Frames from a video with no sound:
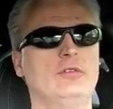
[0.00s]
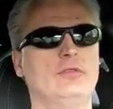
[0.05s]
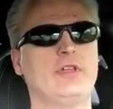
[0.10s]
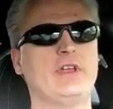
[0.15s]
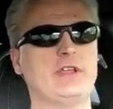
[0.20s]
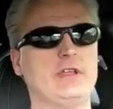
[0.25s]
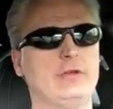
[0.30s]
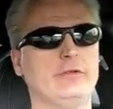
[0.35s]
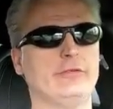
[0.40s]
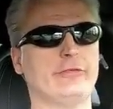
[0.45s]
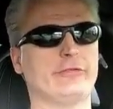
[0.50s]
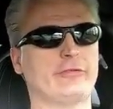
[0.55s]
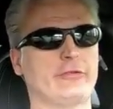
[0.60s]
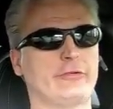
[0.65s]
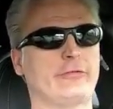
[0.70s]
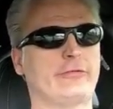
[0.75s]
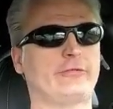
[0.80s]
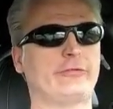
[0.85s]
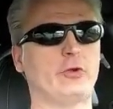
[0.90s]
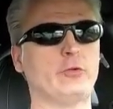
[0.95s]
that
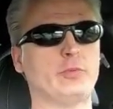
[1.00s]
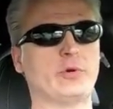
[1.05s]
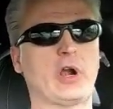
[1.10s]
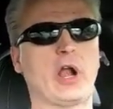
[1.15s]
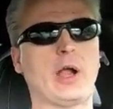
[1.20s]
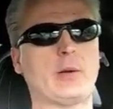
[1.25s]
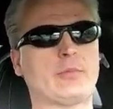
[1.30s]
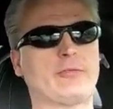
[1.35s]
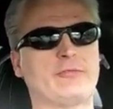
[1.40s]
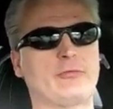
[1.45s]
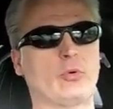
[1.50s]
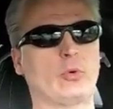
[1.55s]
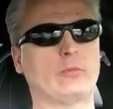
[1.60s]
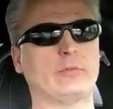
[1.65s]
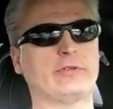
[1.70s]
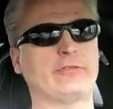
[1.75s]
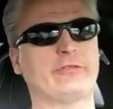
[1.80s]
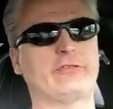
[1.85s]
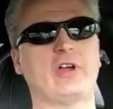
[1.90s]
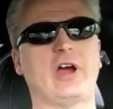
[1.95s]
uses super high
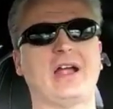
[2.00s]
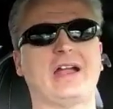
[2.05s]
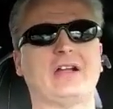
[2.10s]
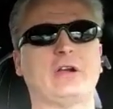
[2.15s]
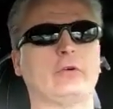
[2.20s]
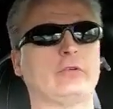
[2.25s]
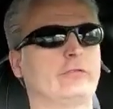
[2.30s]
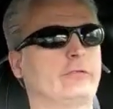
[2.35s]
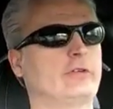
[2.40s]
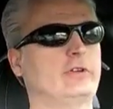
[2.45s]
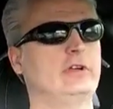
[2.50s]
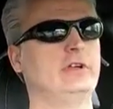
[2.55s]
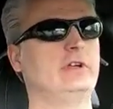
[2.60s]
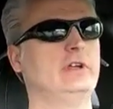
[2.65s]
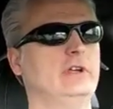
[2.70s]
performance tires.